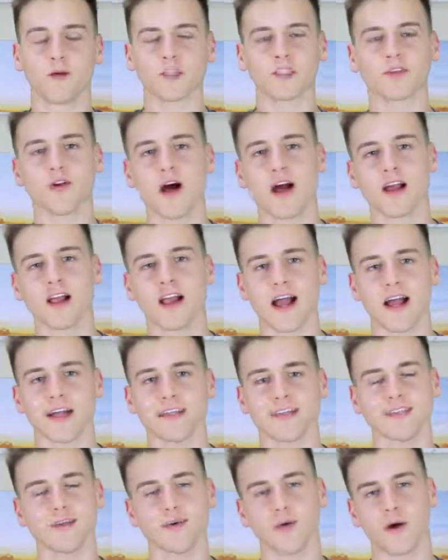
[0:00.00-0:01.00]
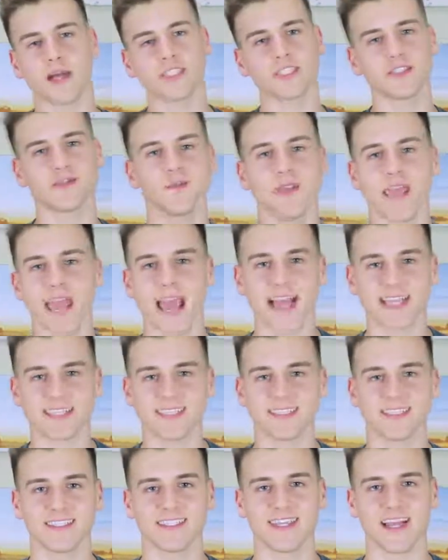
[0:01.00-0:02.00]
What's going on guys? You're watching
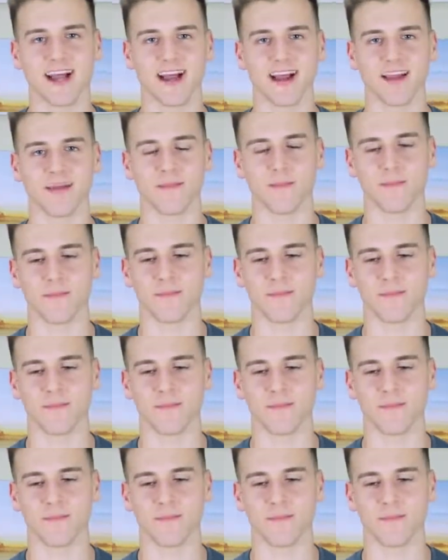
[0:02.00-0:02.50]
Reaction Time.